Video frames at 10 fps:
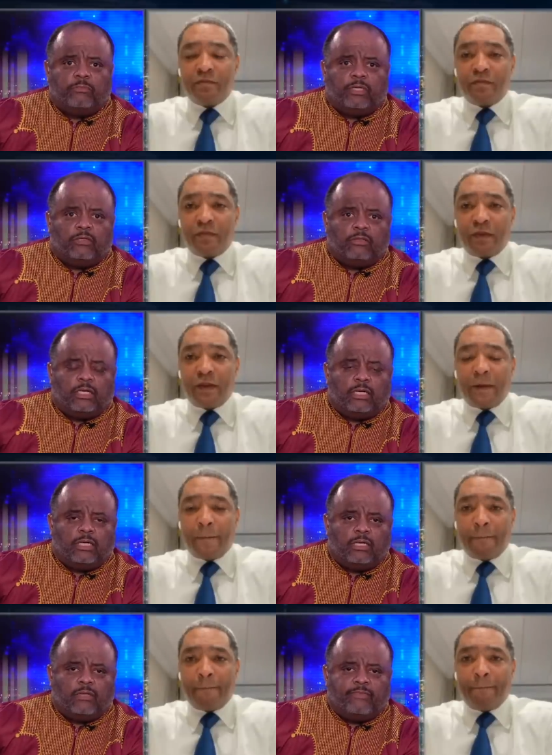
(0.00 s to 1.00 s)
Speaker 1: bill,
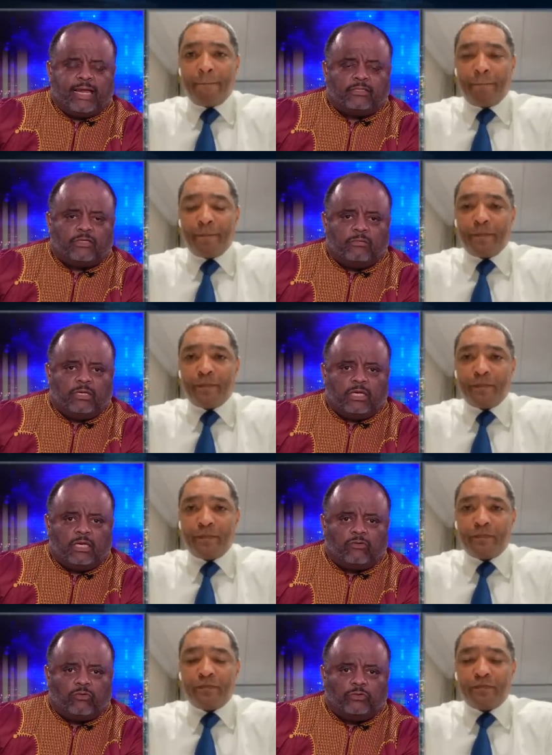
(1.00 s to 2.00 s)
uh, that is going to be
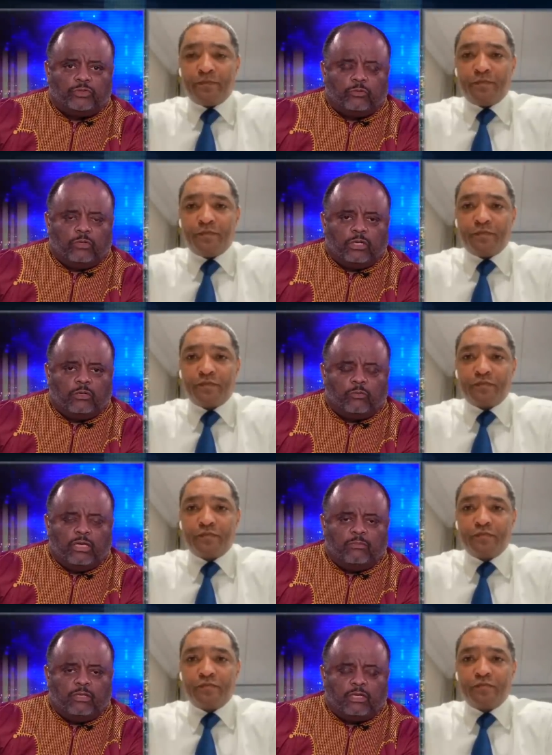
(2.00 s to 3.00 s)
a crucial one.
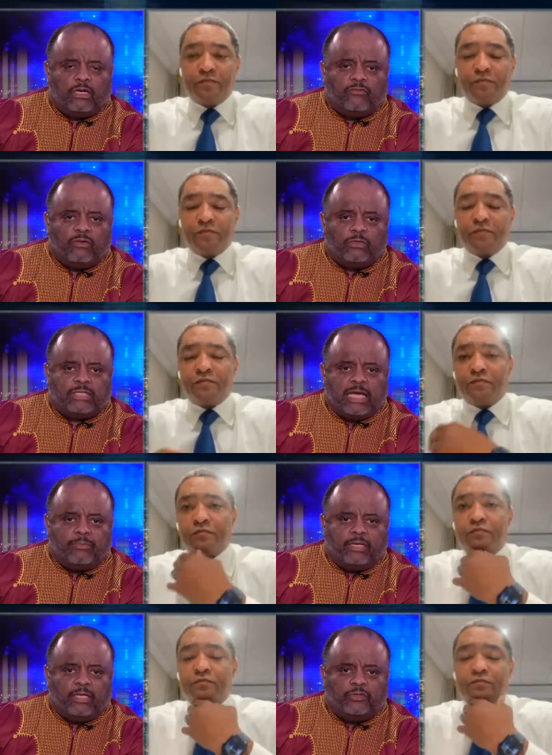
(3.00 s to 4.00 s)
We have been covering what's
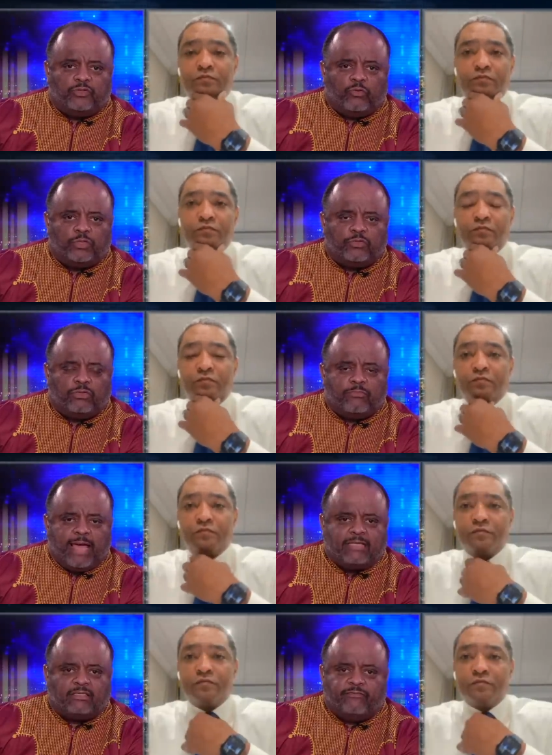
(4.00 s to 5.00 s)
happening in Georgia with
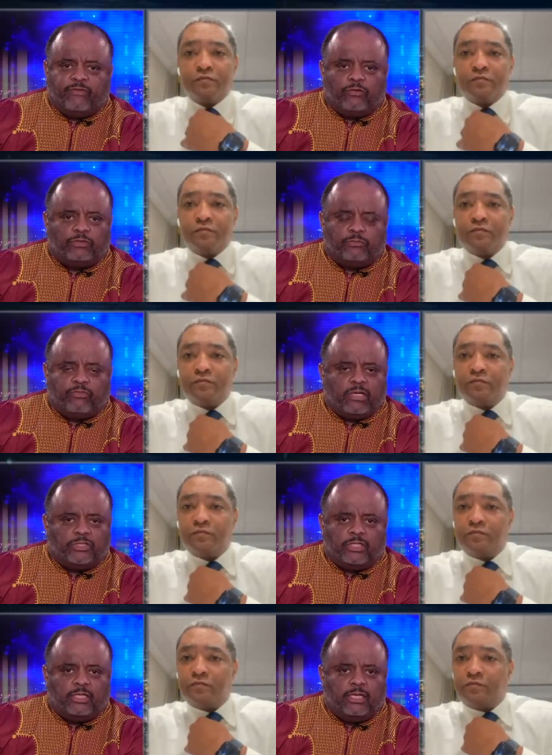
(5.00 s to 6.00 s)
massive voter
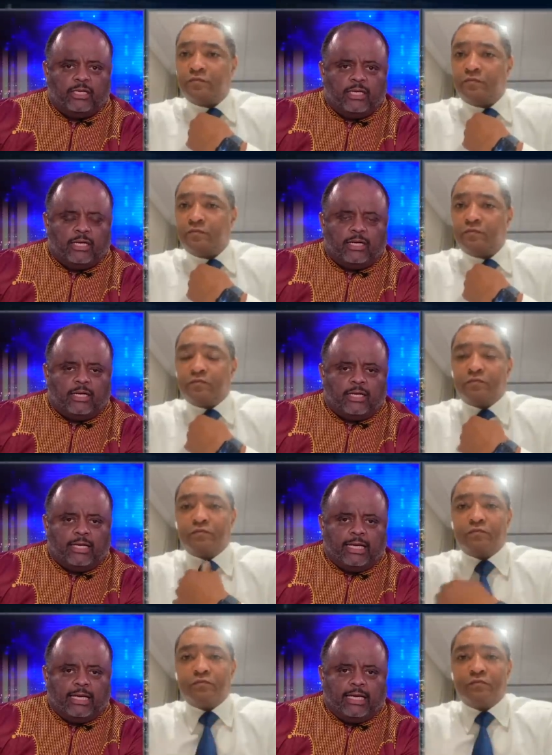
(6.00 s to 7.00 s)
suppression.
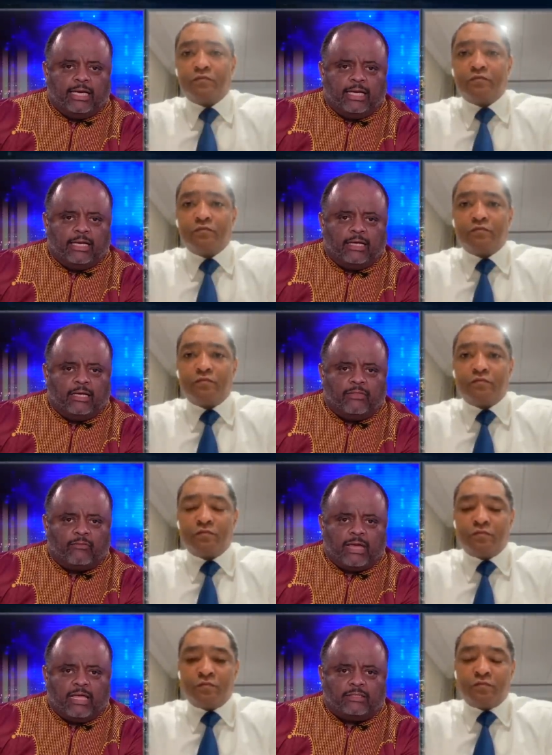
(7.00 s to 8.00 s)
Uh, and the
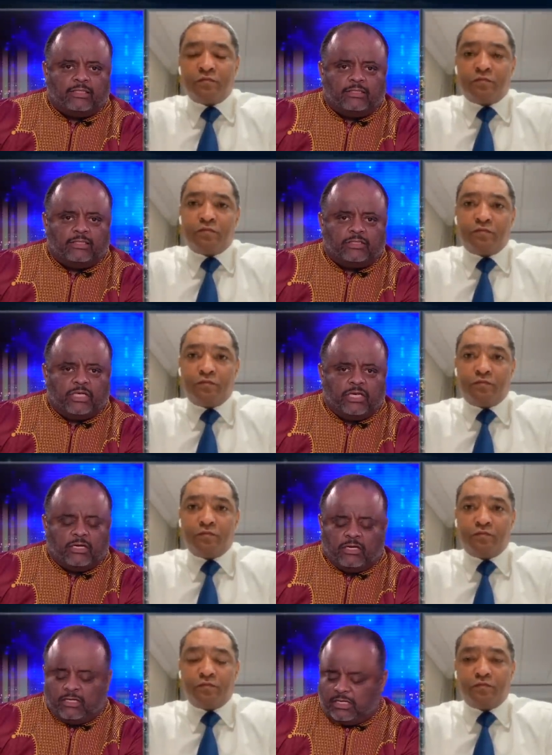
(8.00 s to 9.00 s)
reality is this
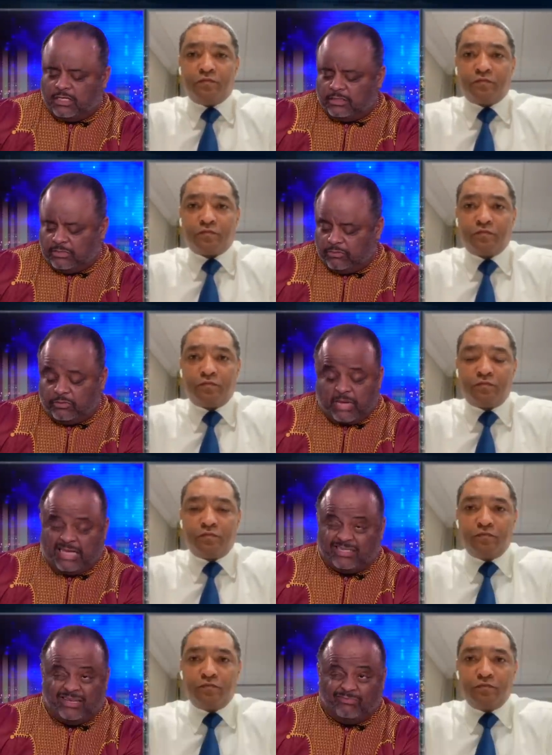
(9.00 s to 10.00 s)
here, uh, some
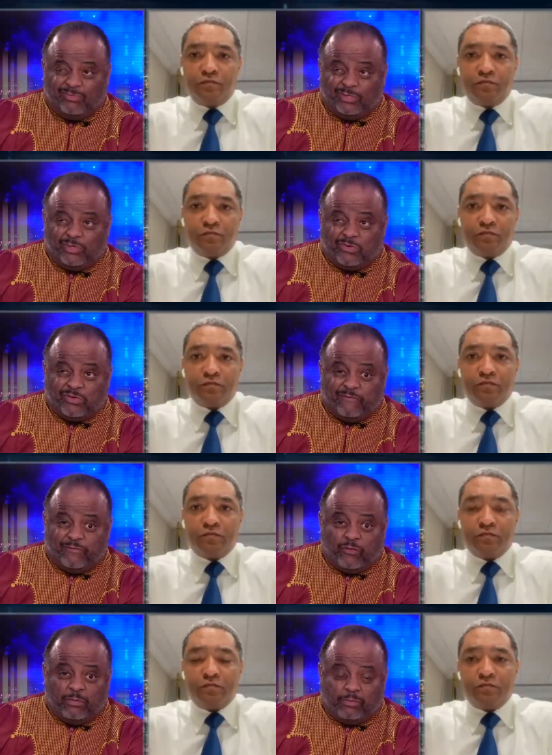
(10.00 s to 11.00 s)
actually two hundred
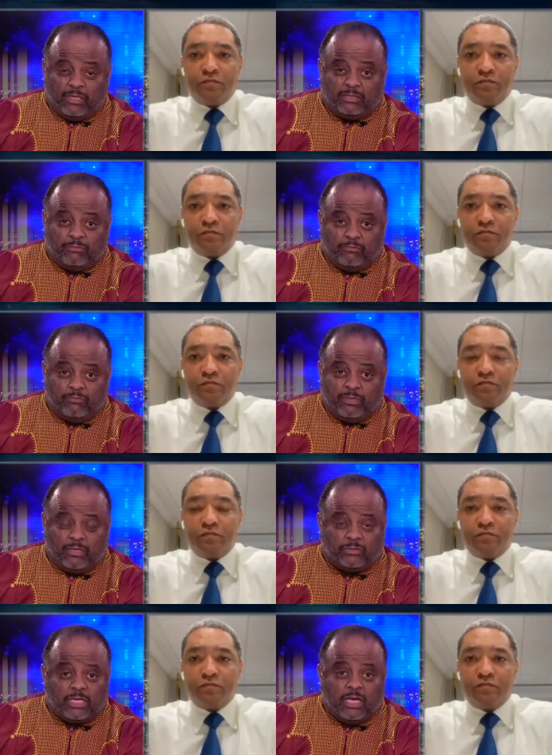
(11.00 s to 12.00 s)
forty plus
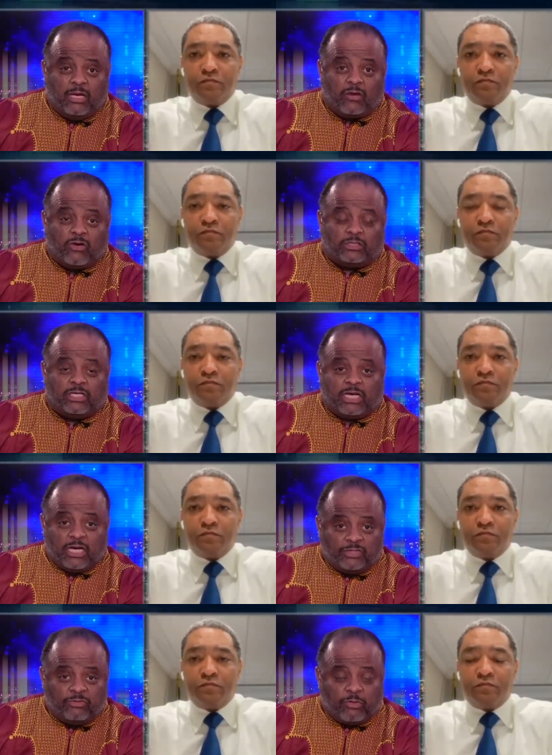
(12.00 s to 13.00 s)
bills across the
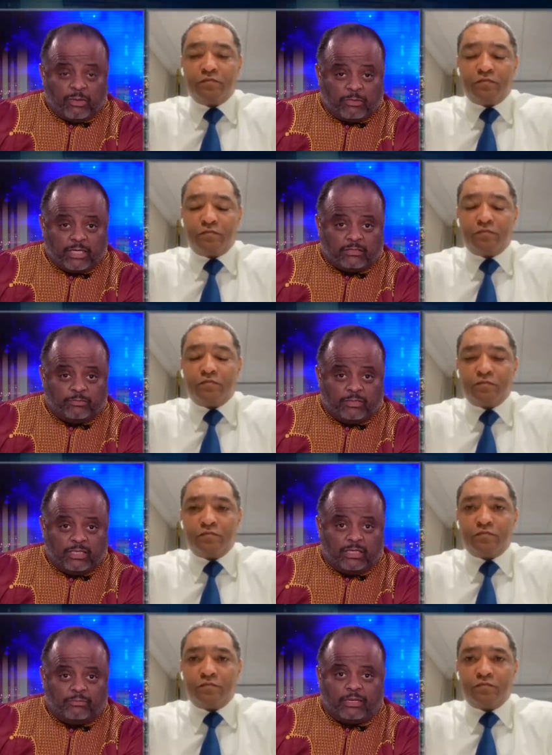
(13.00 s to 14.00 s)
country Republicans are
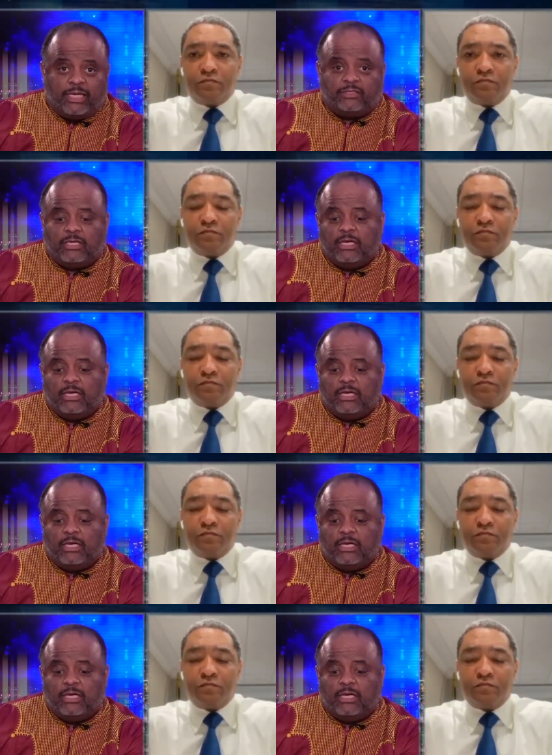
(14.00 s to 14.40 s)
putting in place.